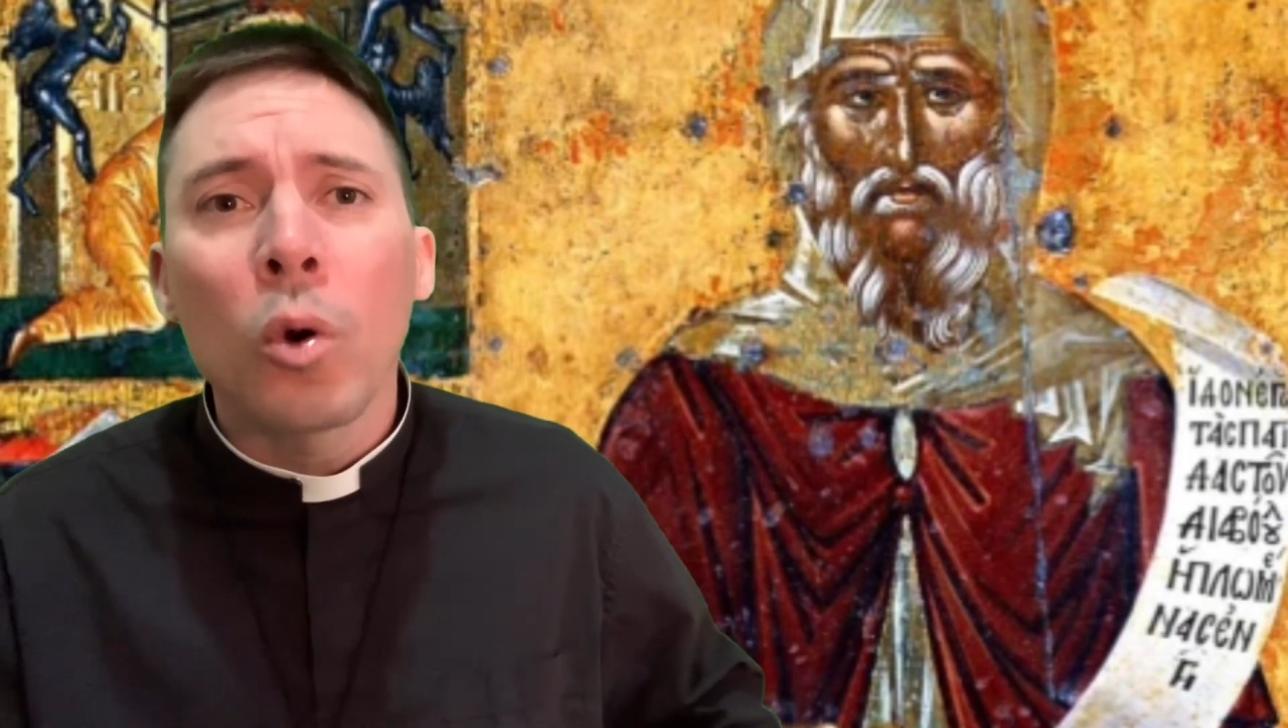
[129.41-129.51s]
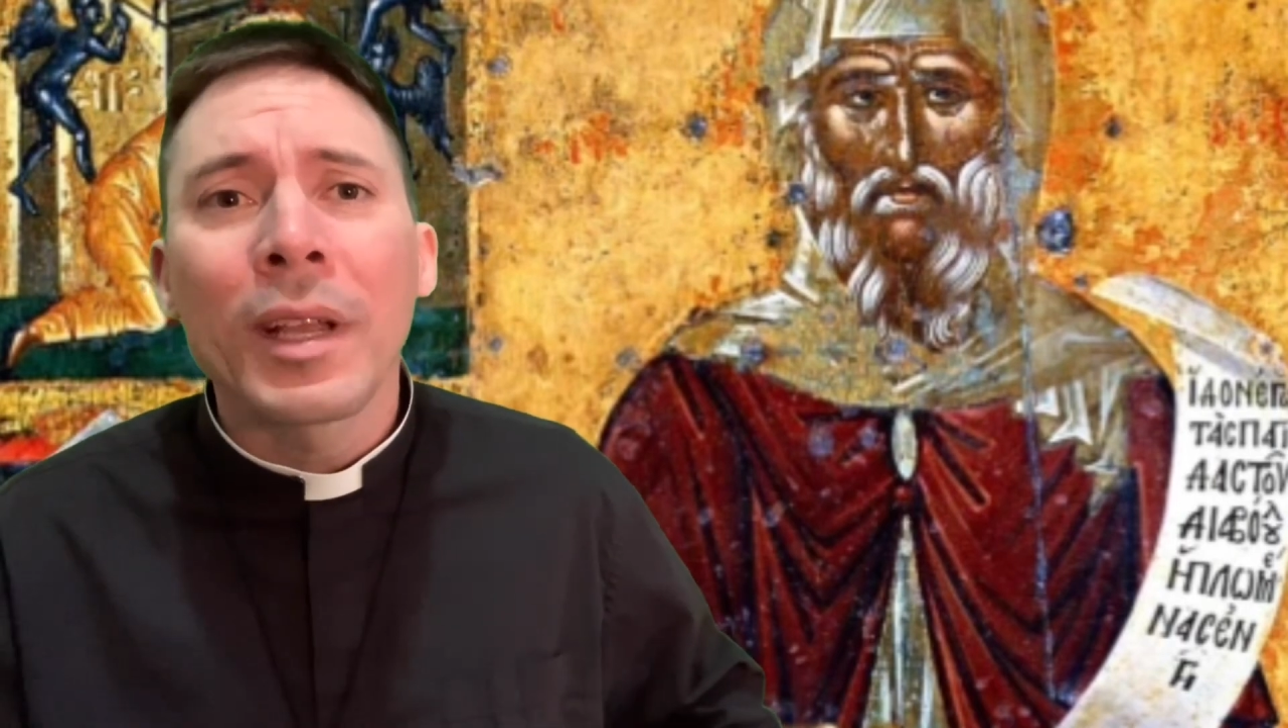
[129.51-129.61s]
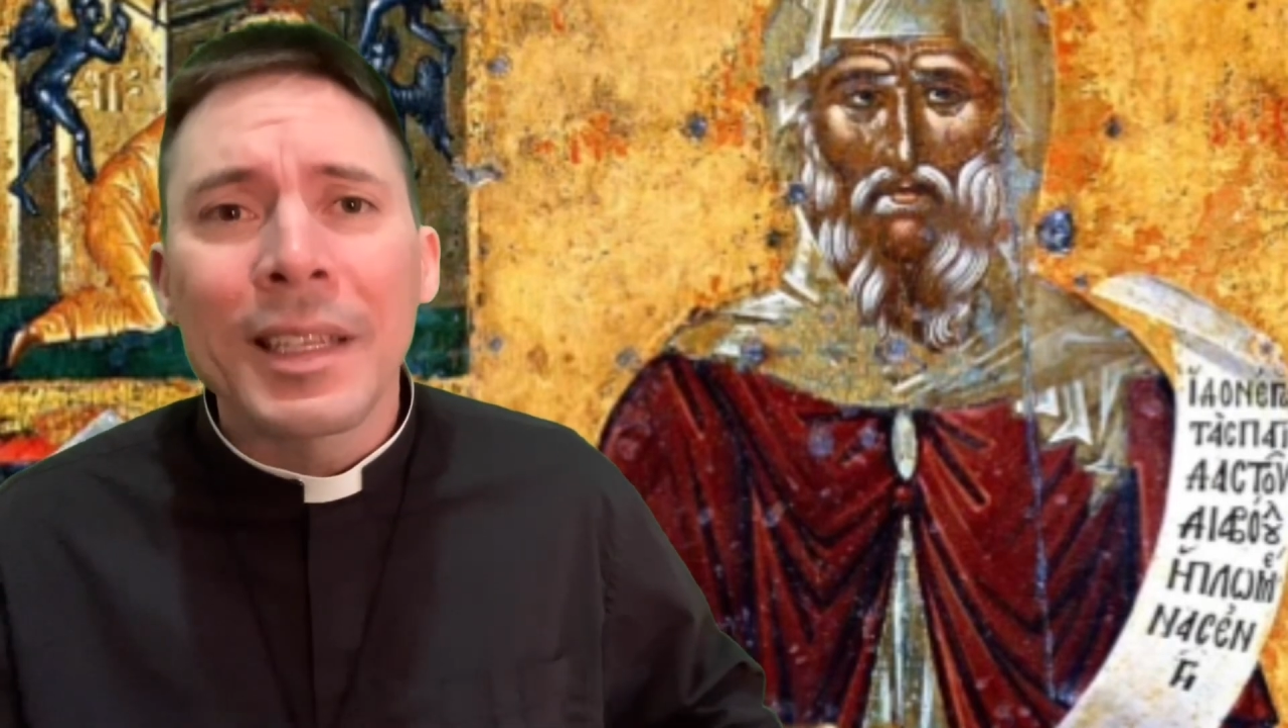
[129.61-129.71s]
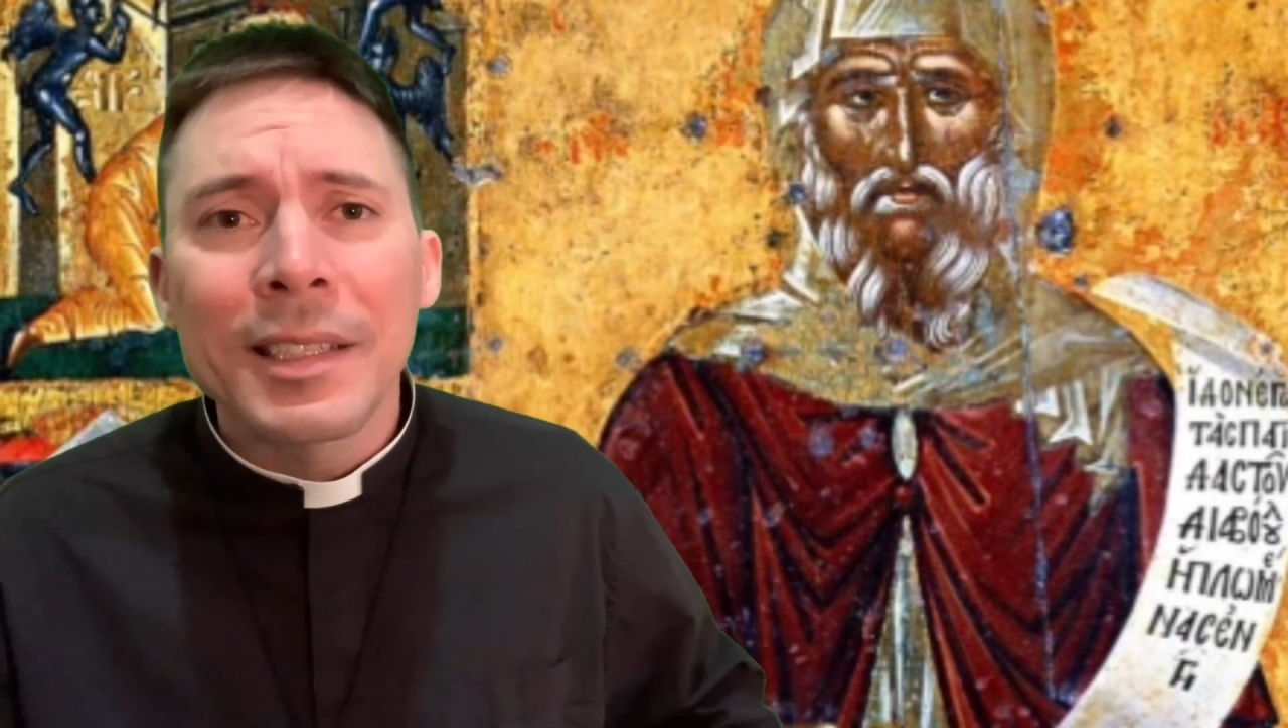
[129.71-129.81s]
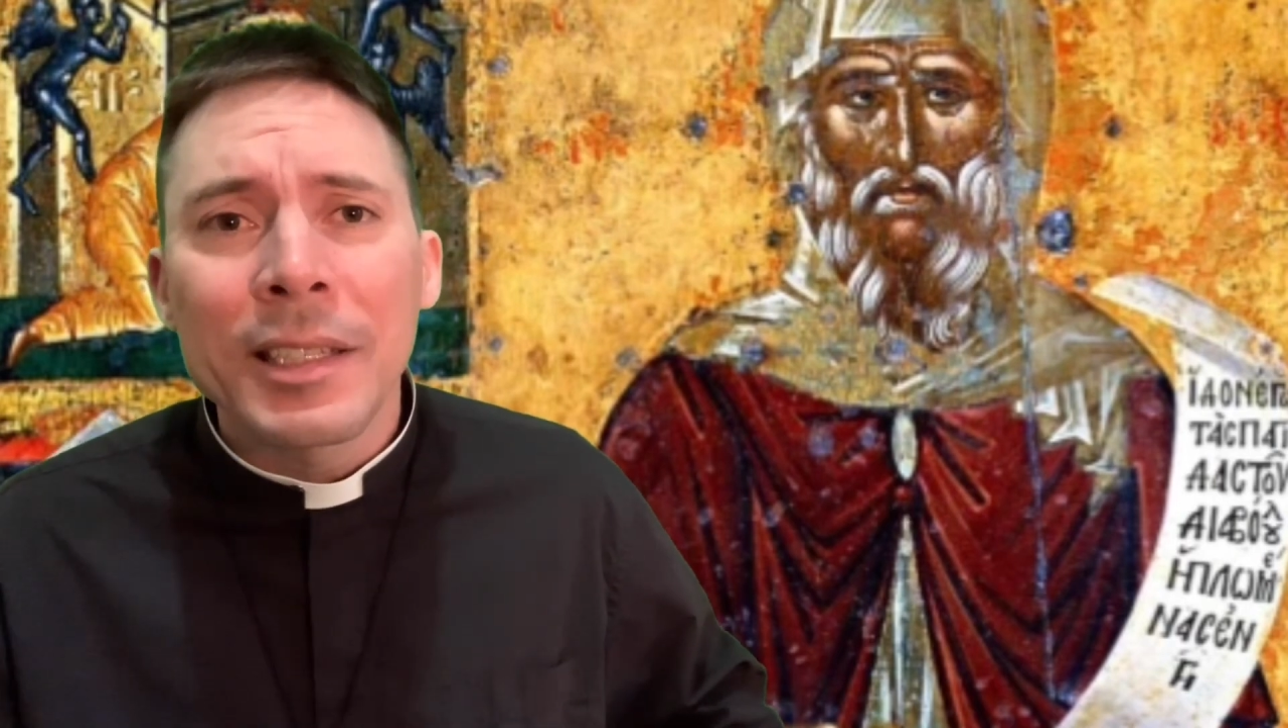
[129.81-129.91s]

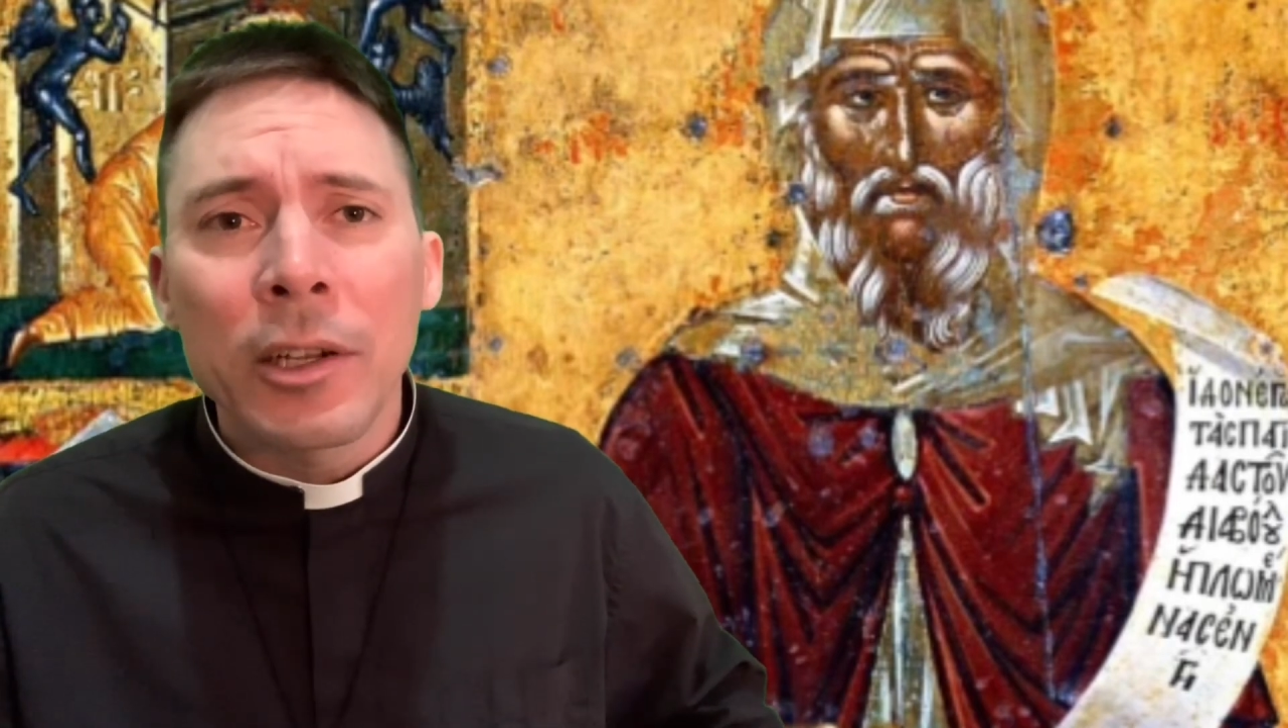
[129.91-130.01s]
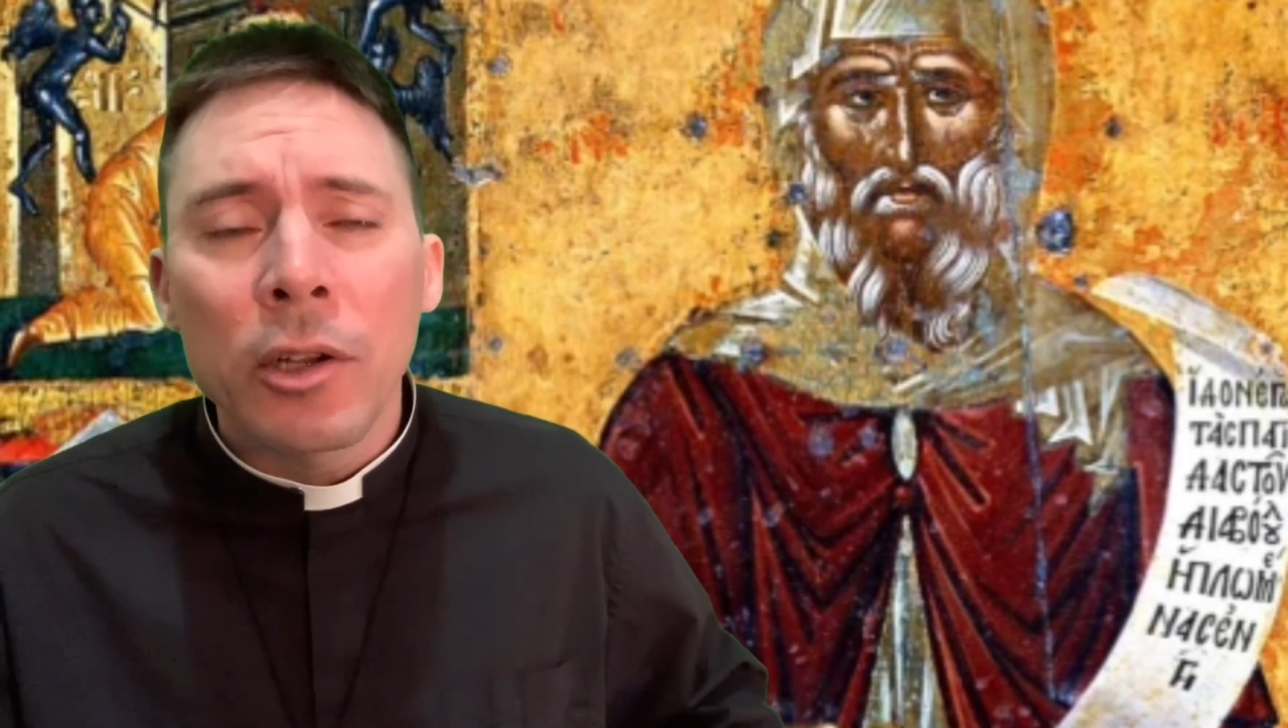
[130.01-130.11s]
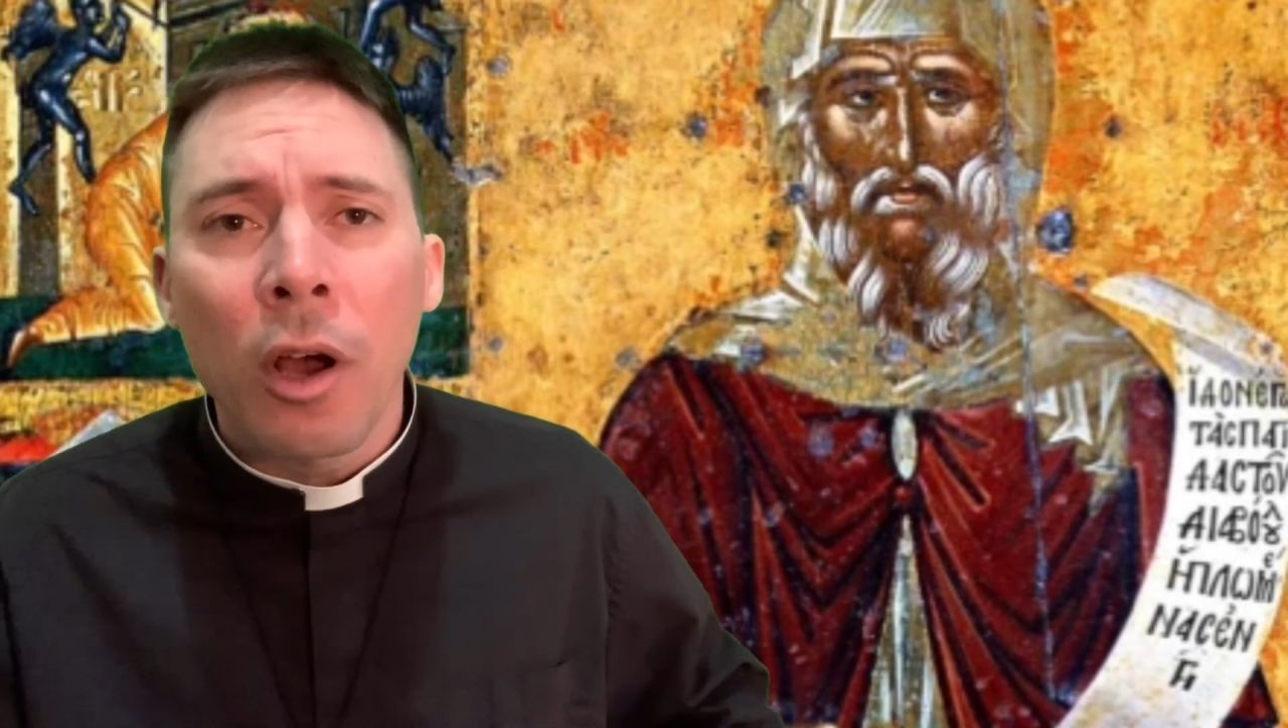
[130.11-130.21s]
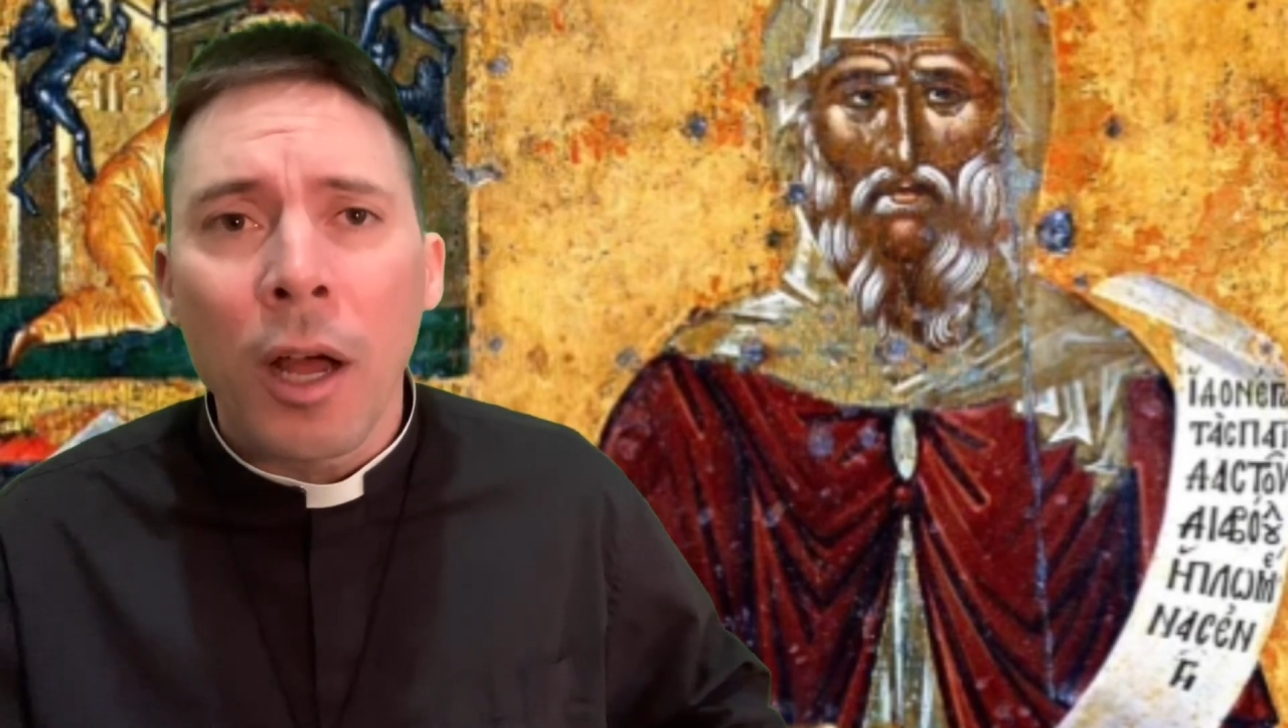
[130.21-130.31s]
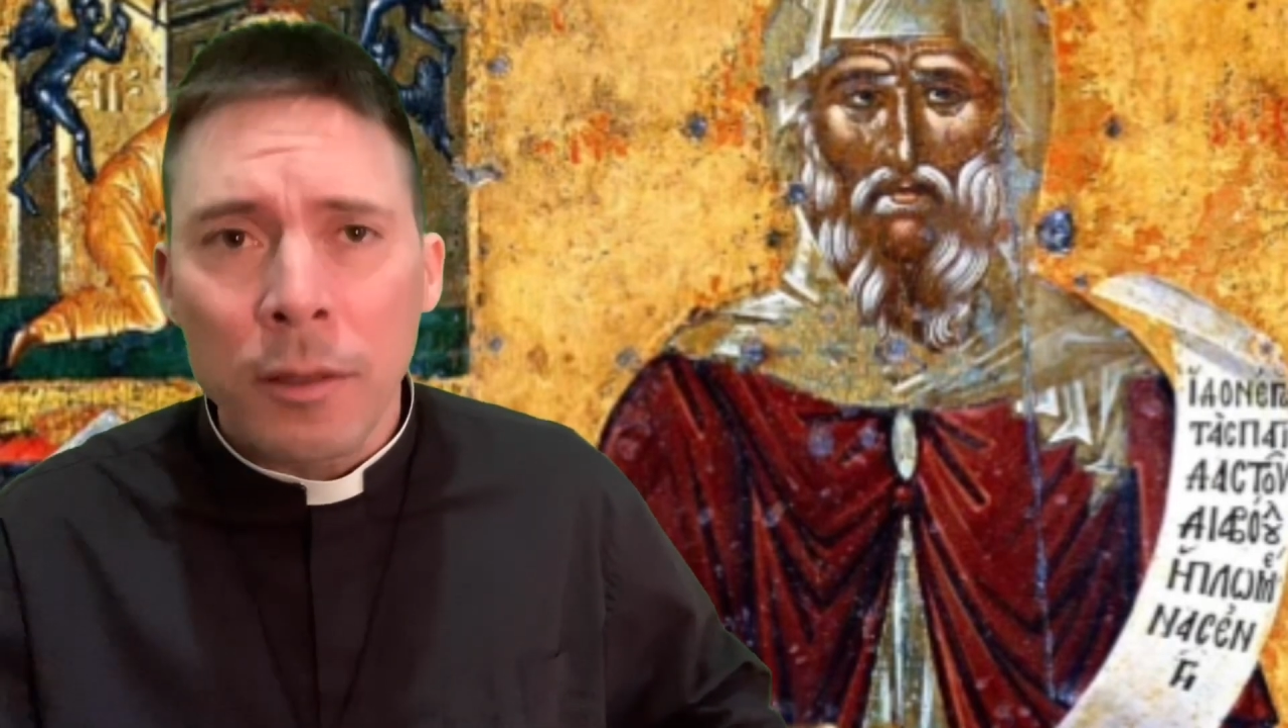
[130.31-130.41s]
consider
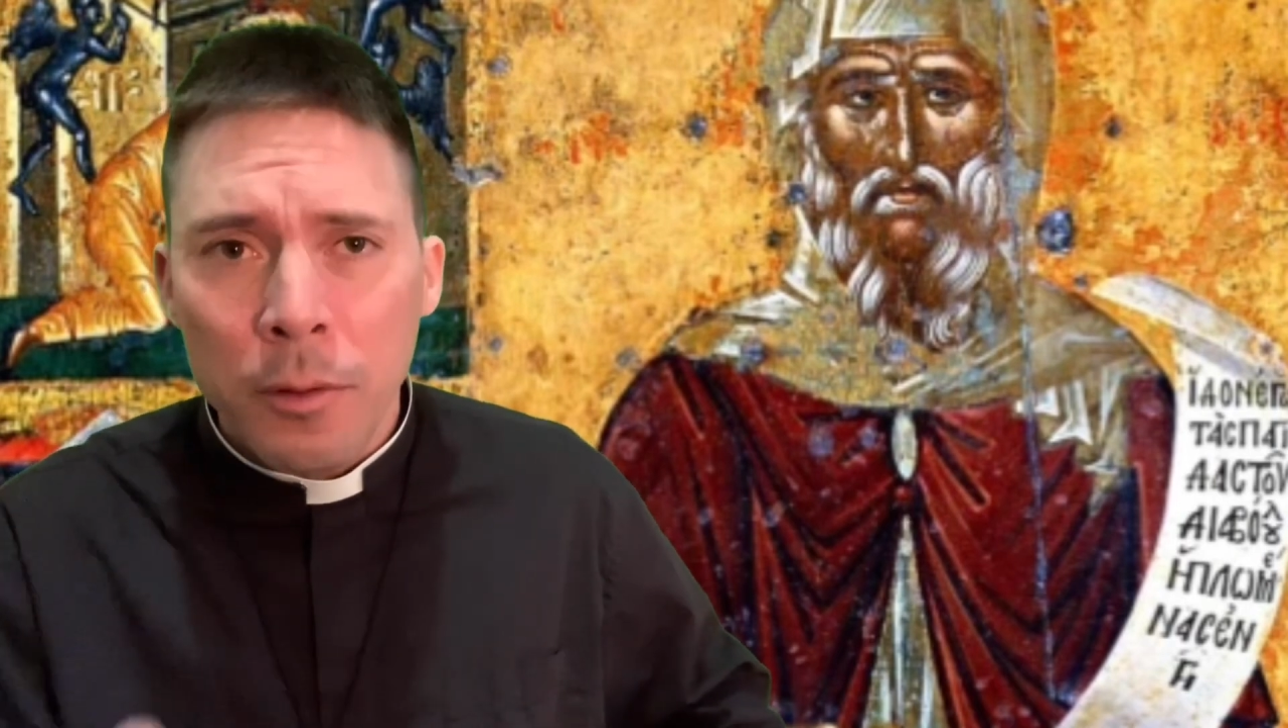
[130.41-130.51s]
not.